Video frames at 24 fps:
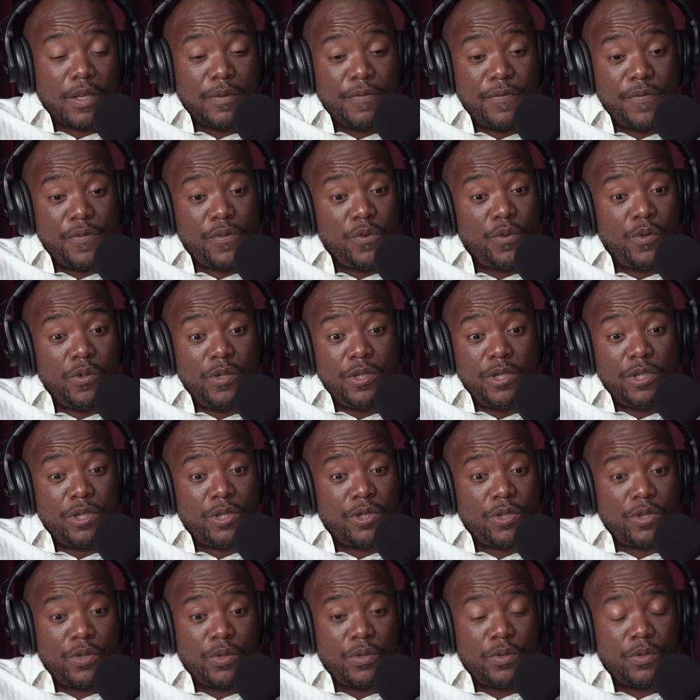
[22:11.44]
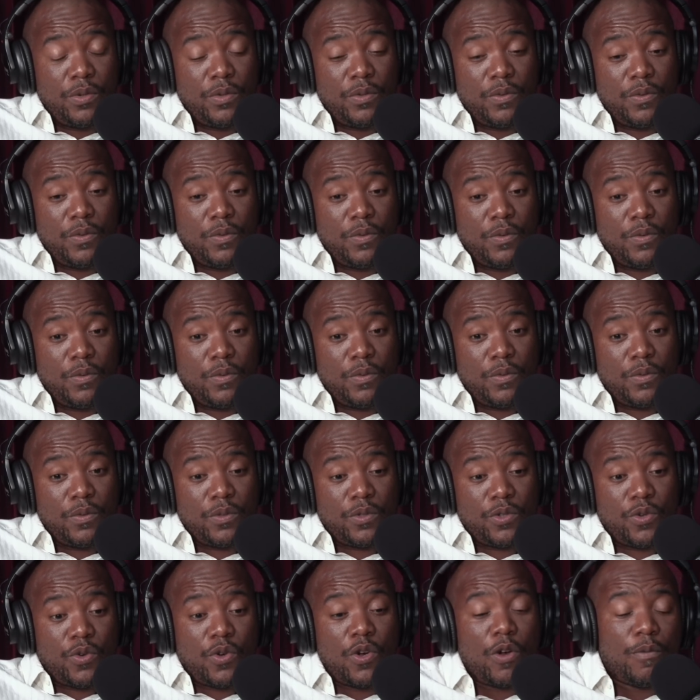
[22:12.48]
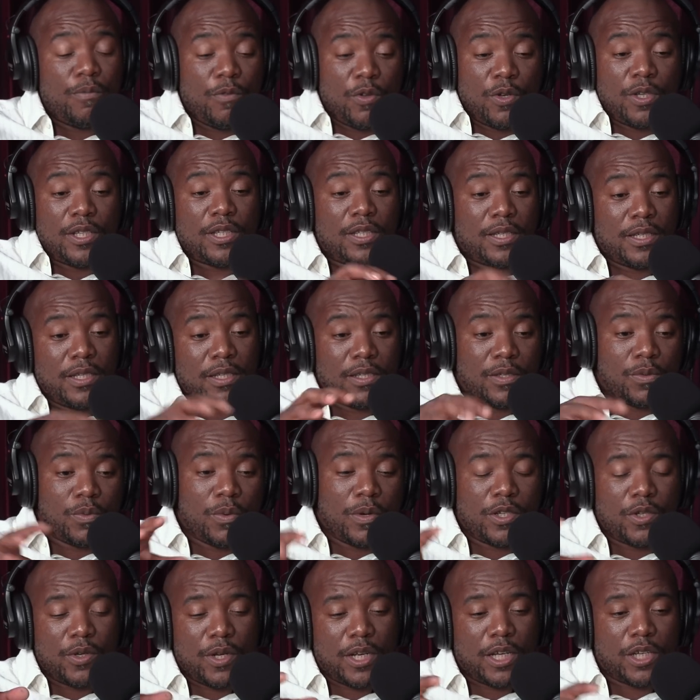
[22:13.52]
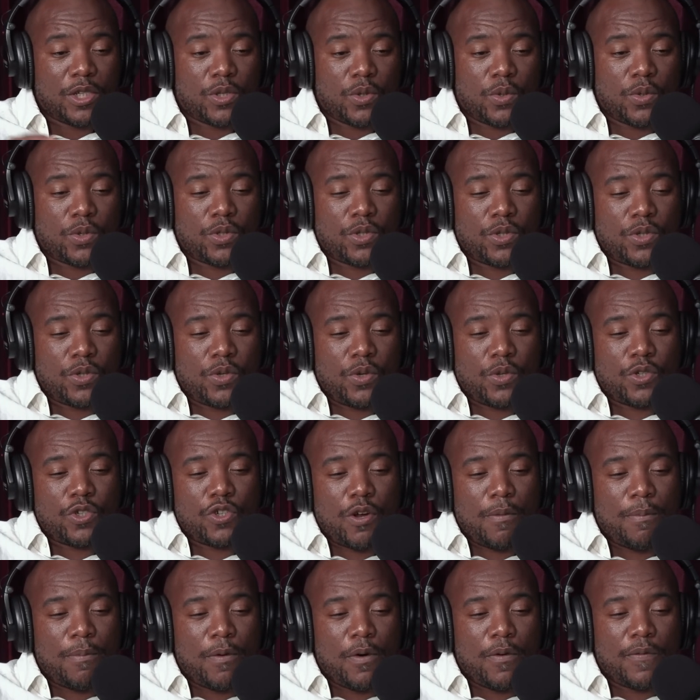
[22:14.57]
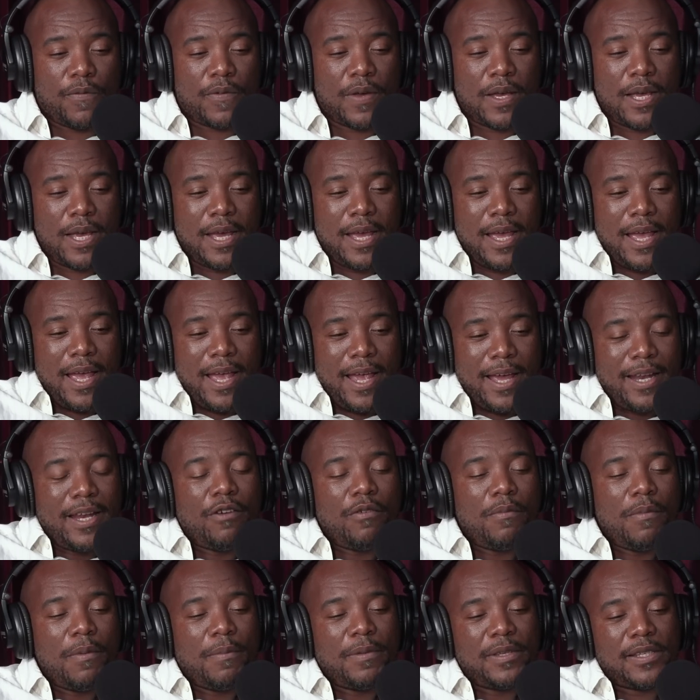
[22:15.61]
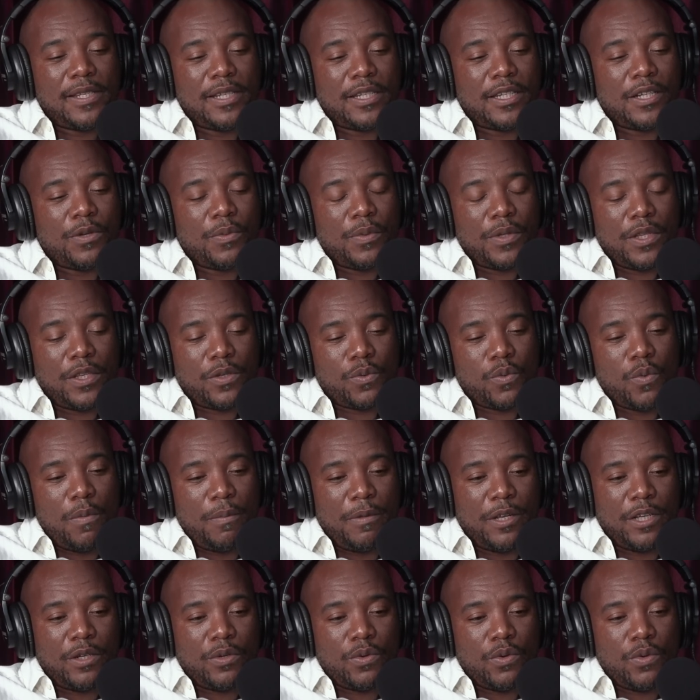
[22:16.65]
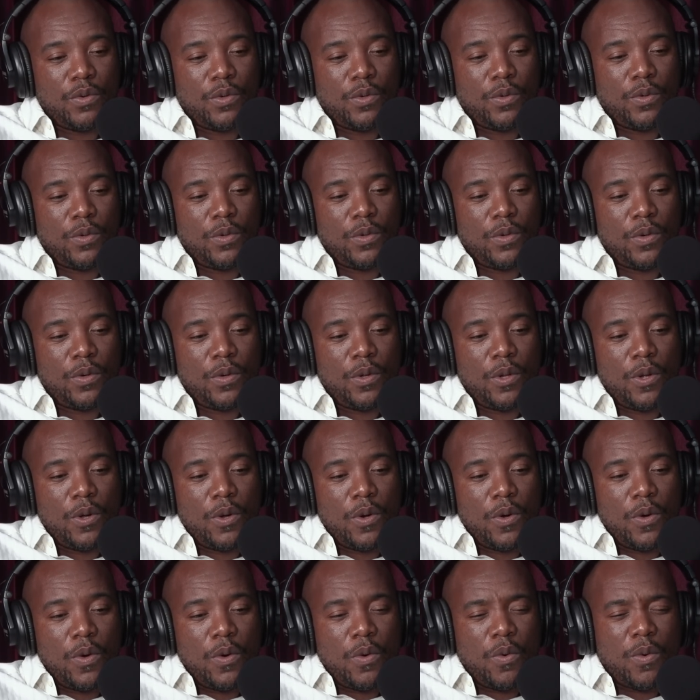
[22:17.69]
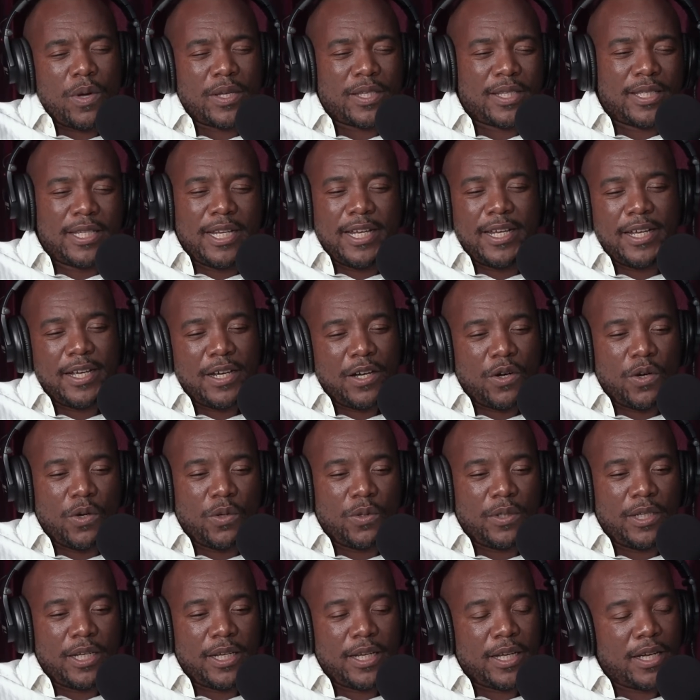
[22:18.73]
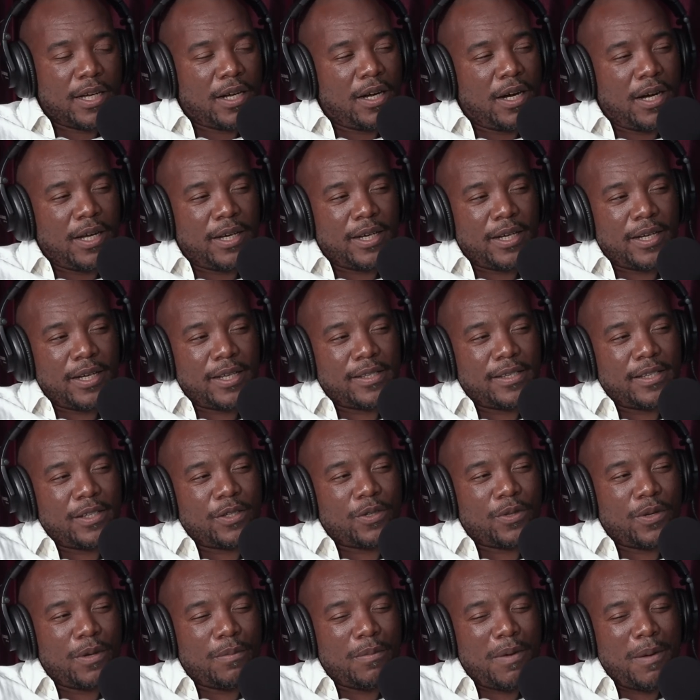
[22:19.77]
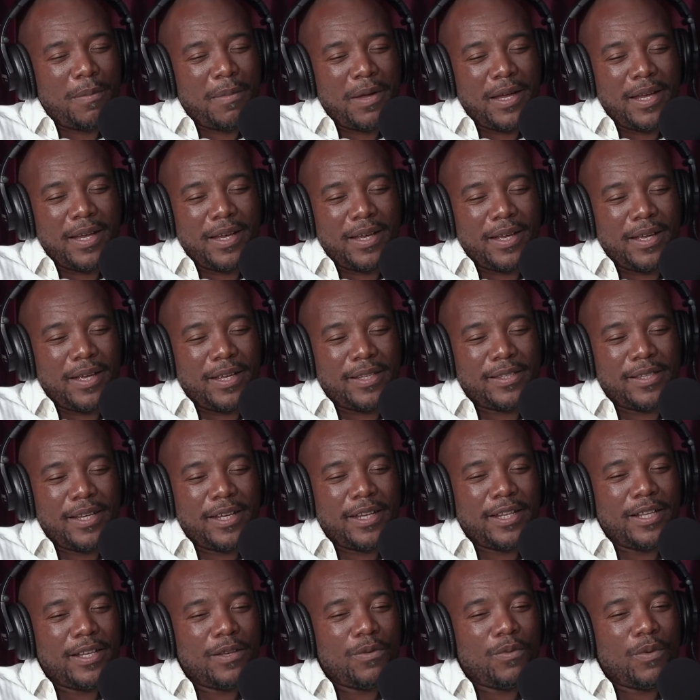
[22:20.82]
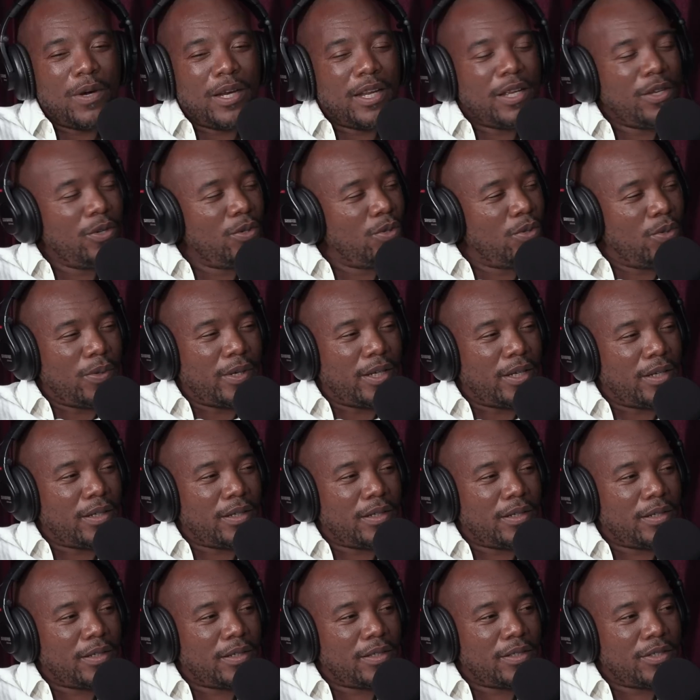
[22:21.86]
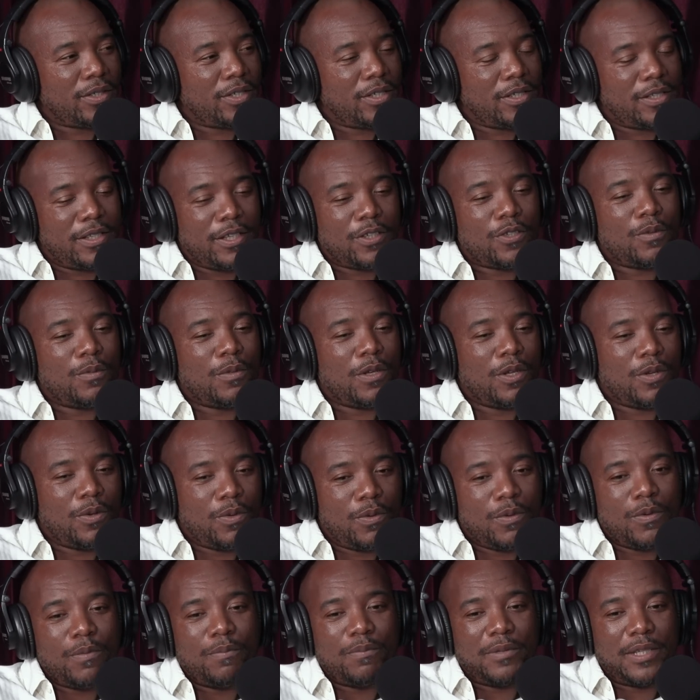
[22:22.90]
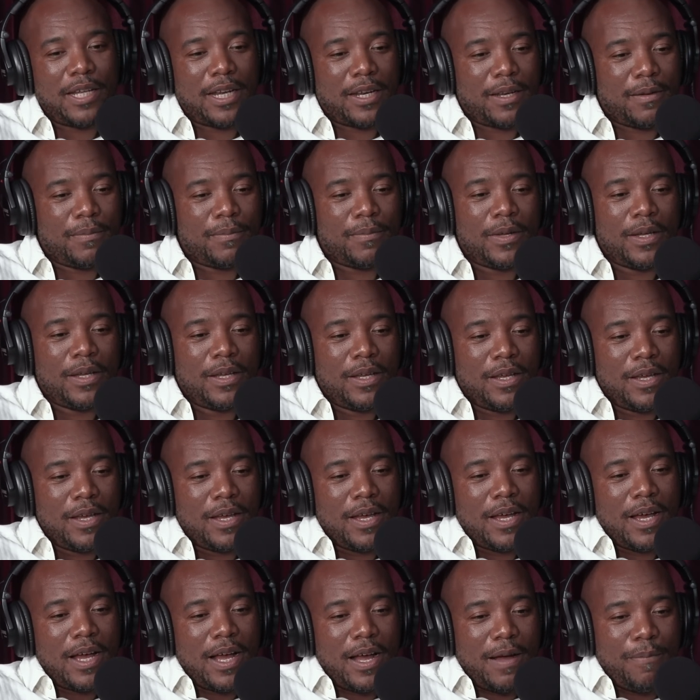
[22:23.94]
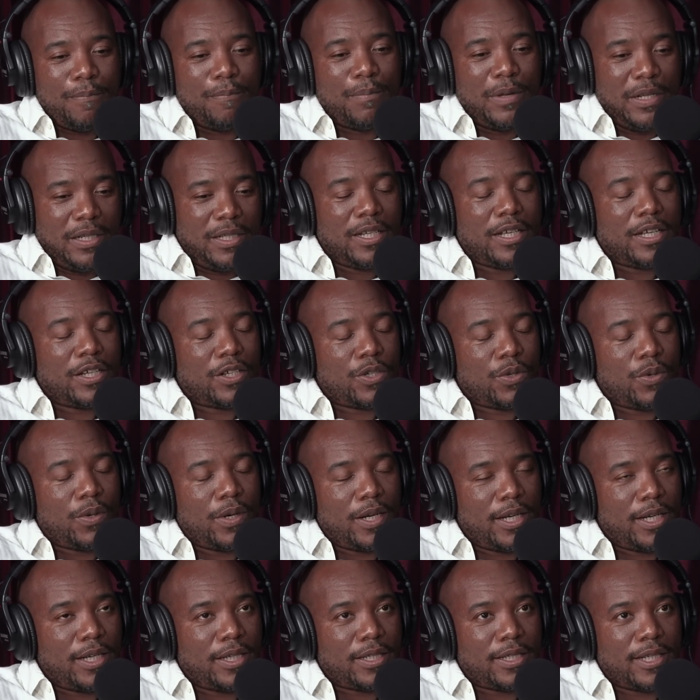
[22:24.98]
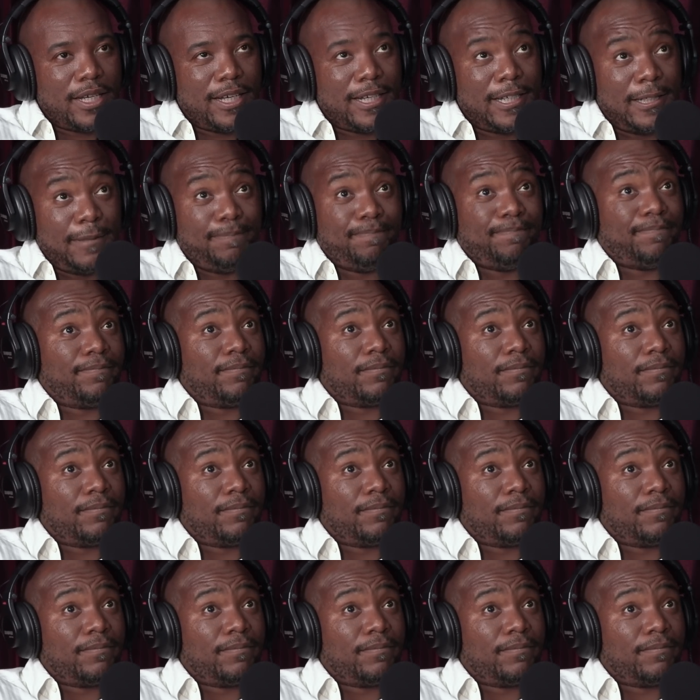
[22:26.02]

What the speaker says: food to communities. We were doing a door-to-door drop-off. And I remember sitting with this woman who was digging a hole in her garden. I said to her, Mama, exactly what are you doing? She said to me, Mtanam, I'm building a toilet. And